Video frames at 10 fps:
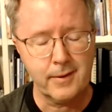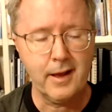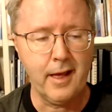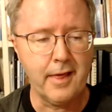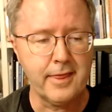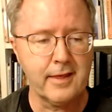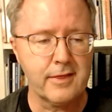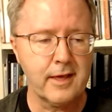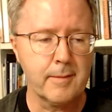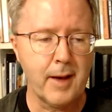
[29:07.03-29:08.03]
I
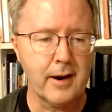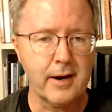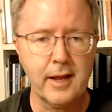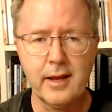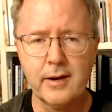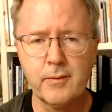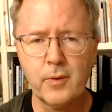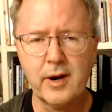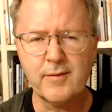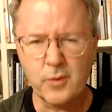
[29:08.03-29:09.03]
think about it in
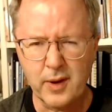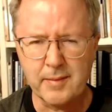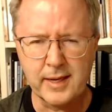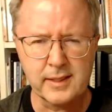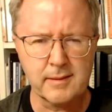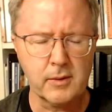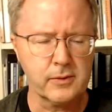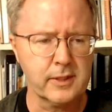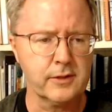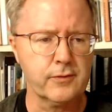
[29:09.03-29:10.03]
whatever way makes the
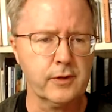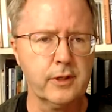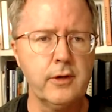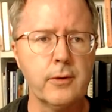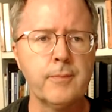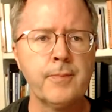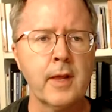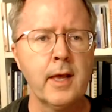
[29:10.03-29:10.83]
most sense for you.